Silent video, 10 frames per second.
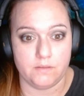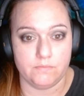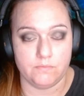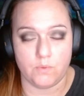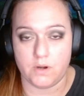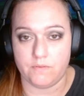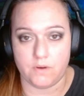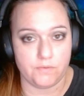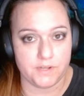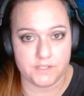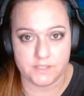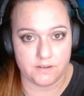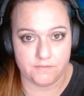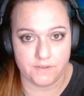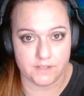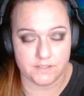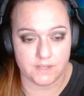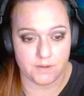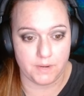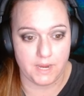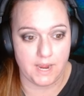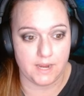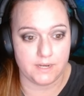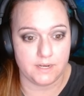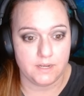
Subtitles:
one of our recent events that we had.